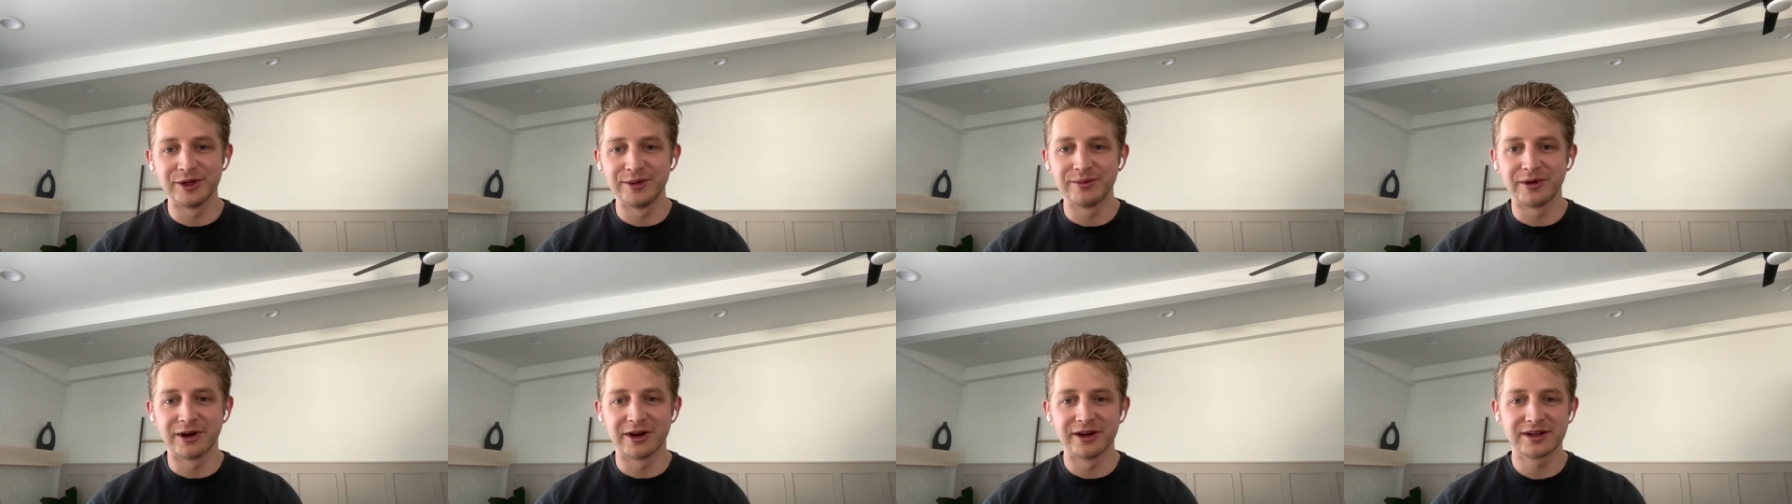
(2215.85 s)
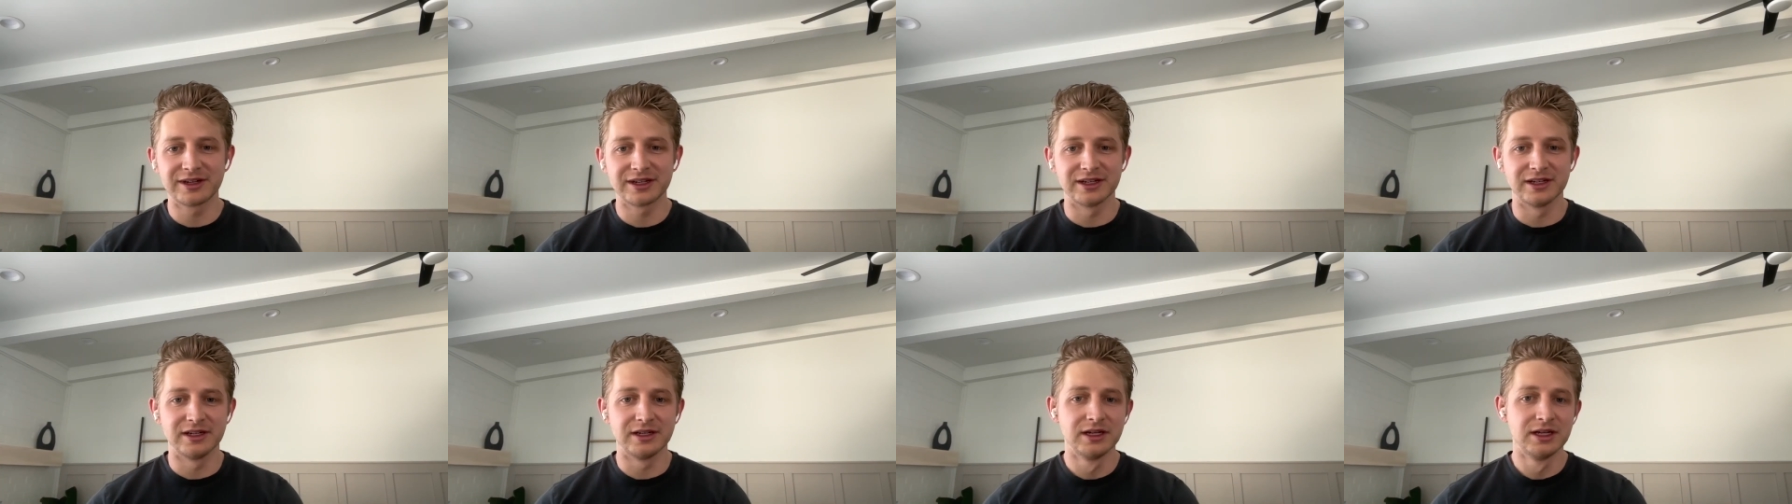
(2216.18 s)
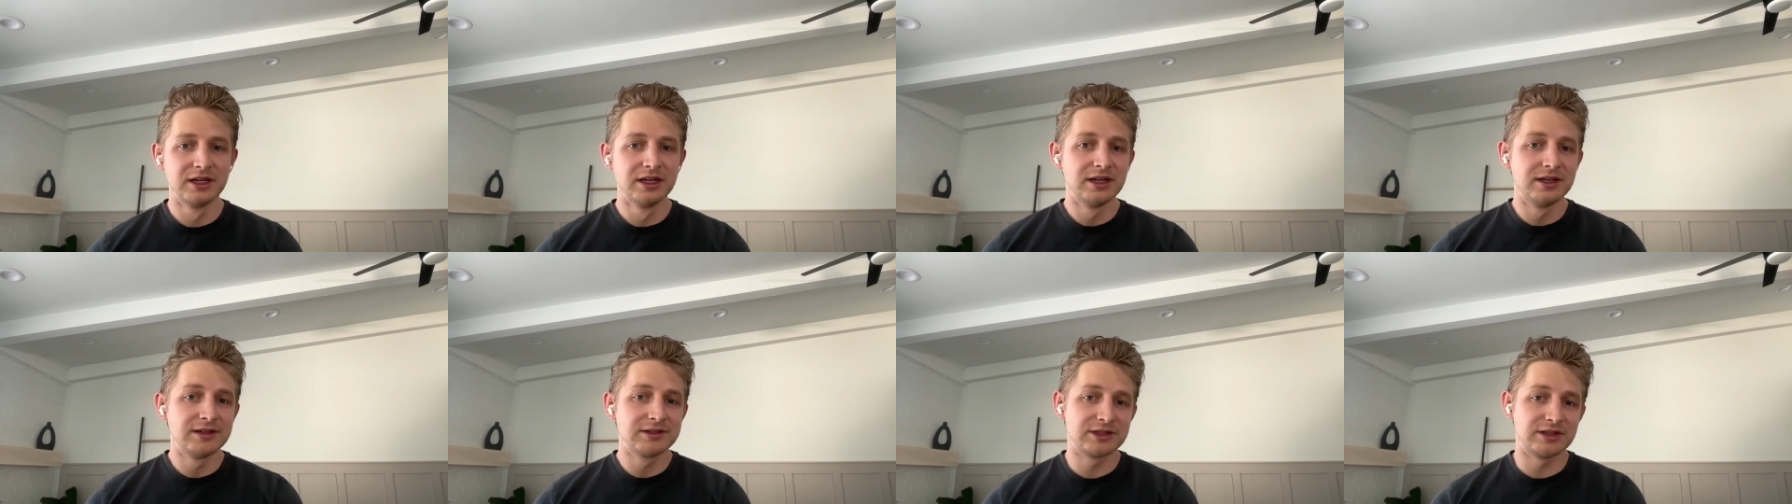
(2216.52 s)
market.
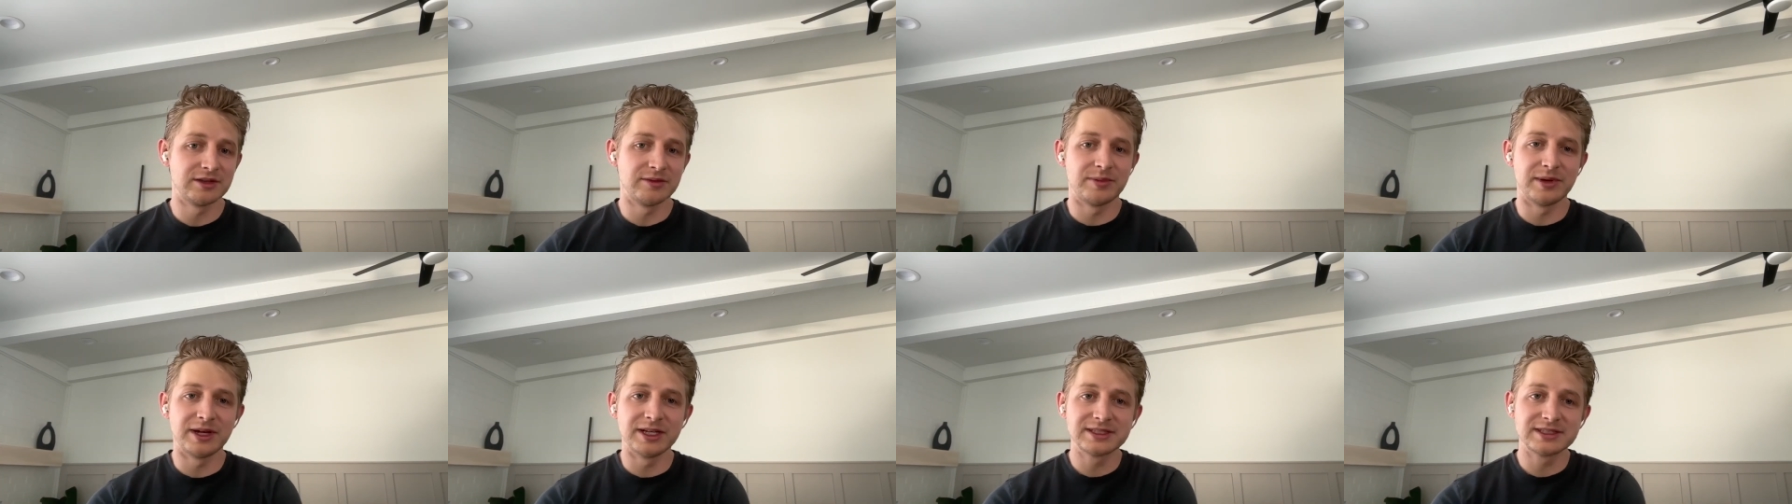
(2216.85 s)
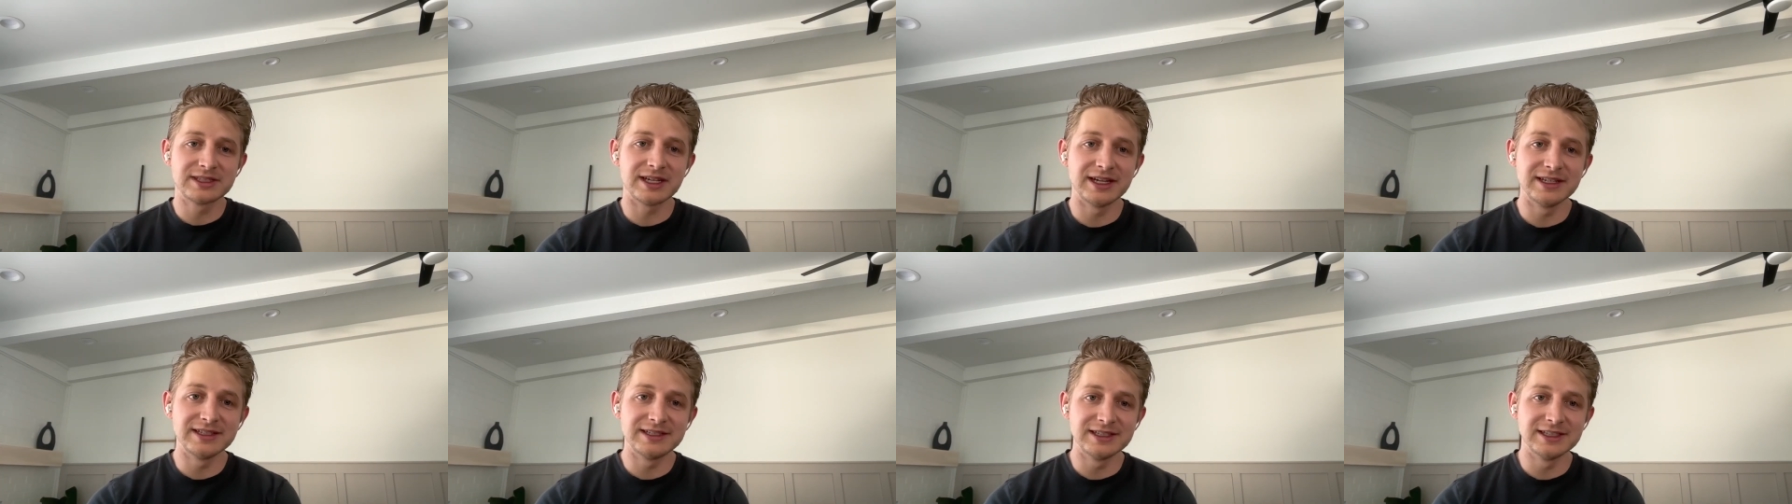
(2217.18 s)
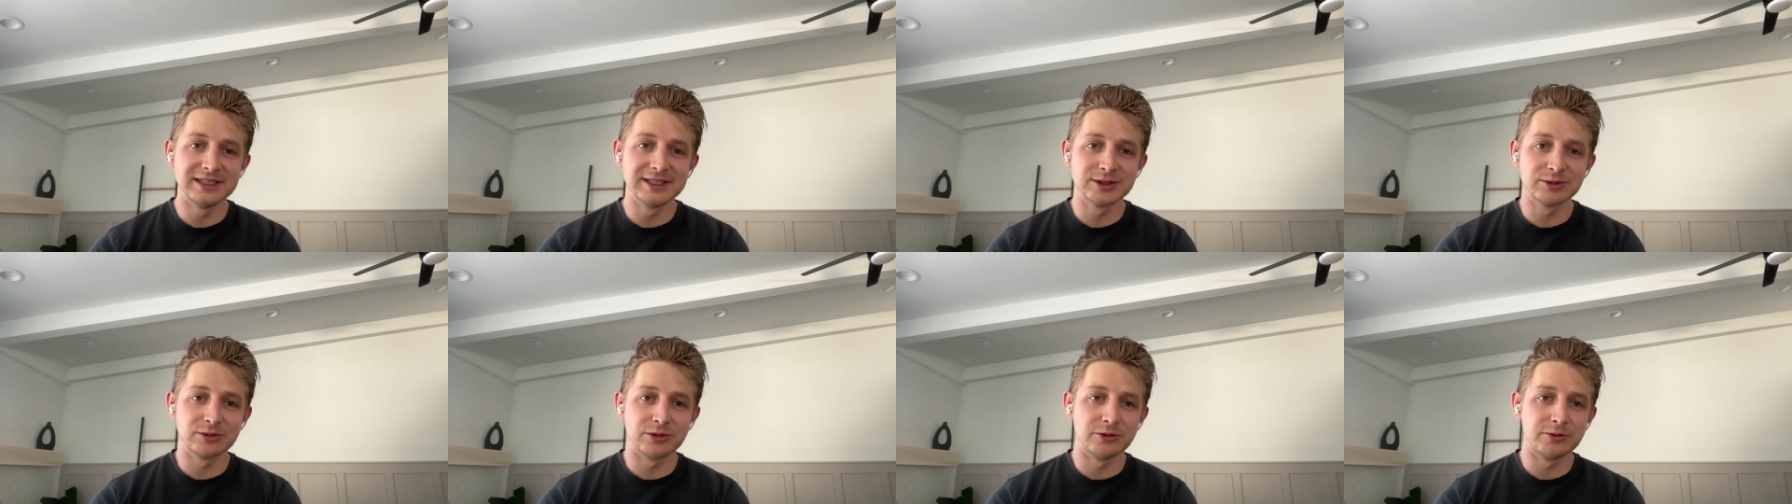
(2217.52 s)
So the best
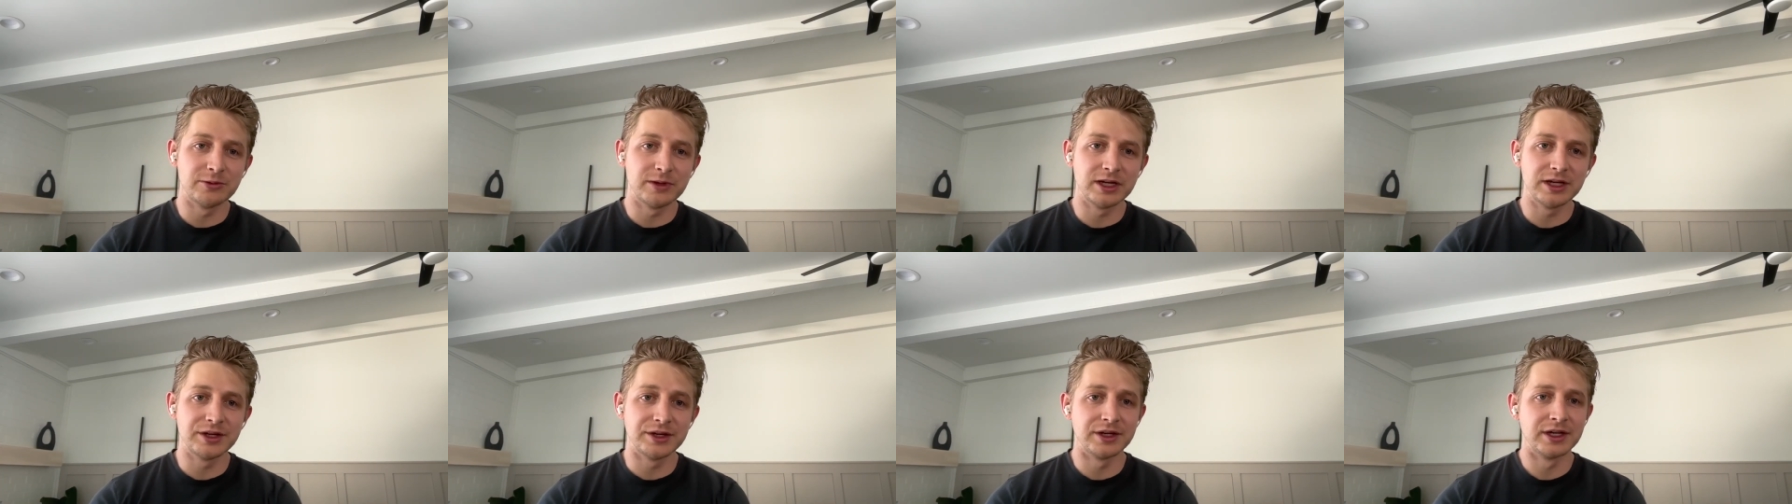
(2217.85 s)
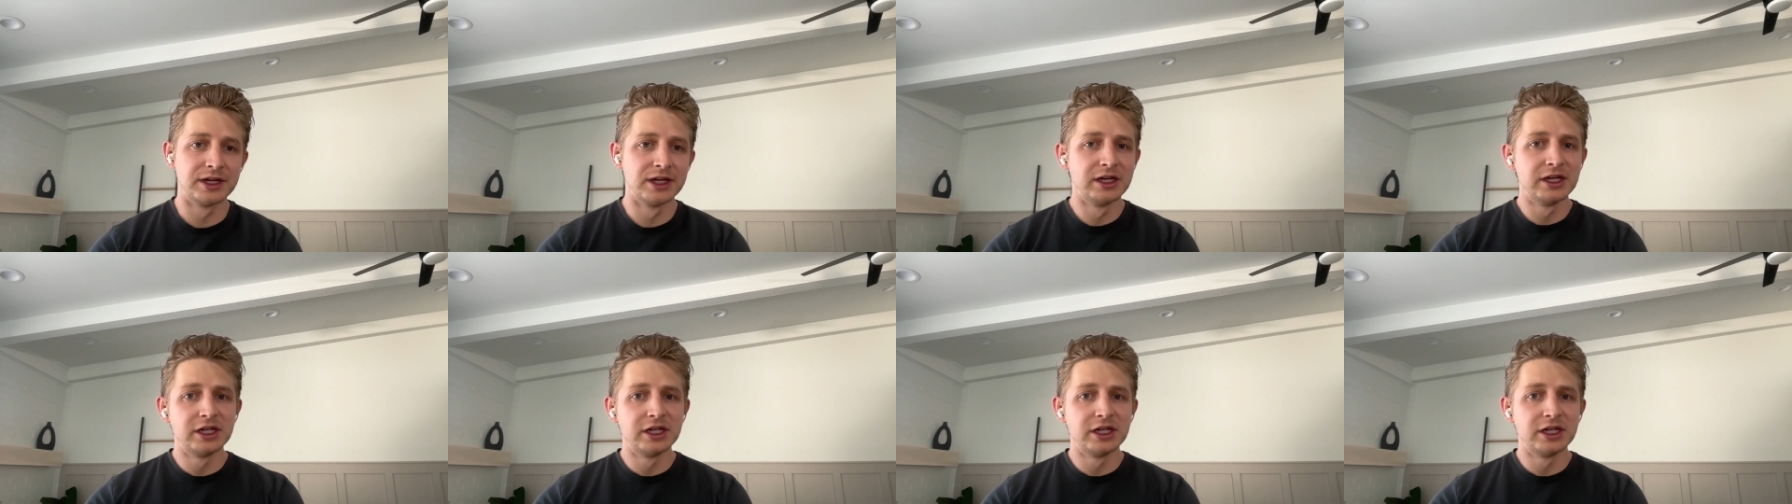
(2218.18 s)
ideas will win.